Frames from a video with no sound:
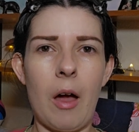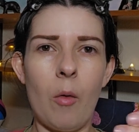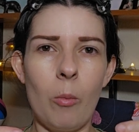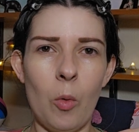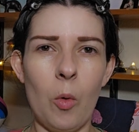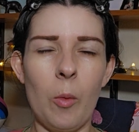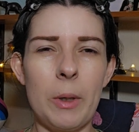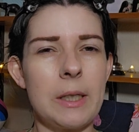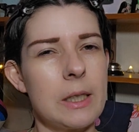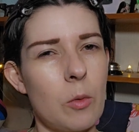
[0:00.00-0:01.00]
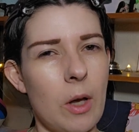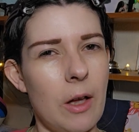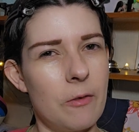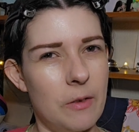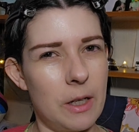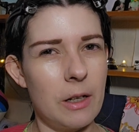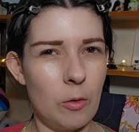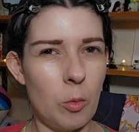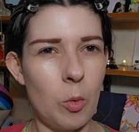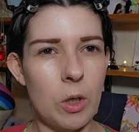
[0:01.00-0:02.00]
out more because it's quite a thin
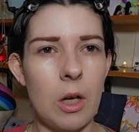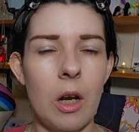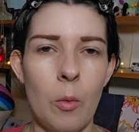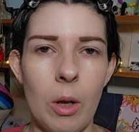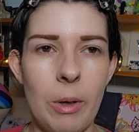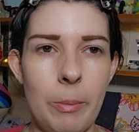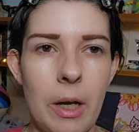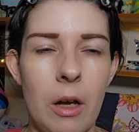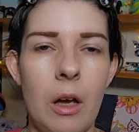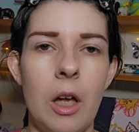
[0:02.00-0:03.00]
little border, and I want it a bit bigger,